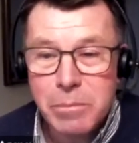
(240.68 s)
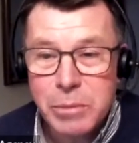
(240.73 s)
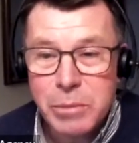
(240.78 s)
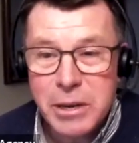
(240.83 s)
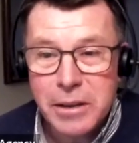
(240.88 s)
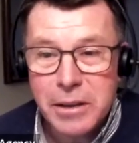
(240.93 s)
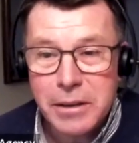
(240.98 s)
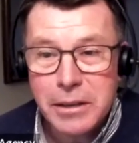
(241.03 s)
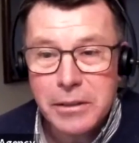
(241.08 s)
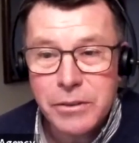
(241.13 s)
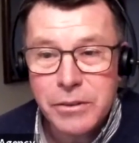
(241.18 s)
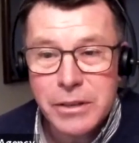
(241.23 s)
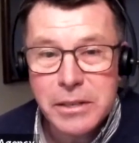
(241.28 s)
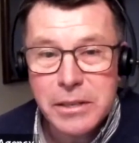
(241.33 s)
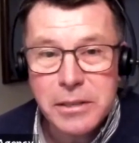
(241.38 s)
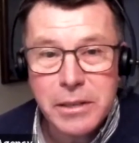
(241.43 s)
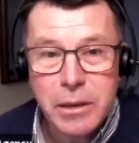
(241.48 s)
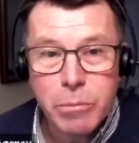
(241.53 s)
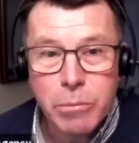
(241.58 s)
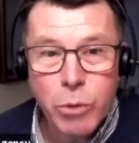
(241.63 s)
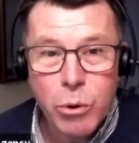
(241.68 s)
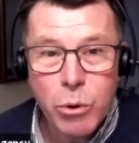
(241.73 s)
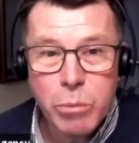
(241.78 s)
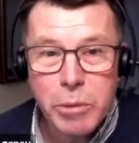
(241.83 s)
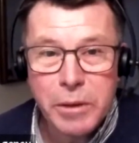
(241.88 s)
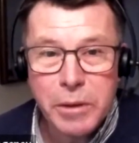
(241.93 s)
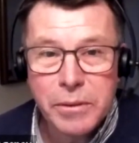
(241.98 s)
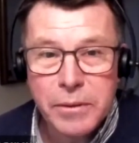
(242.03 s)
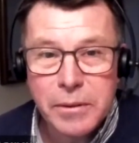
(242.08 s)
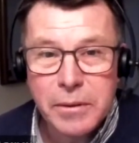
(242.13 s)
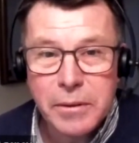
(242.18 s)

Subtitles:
be an interesting moment.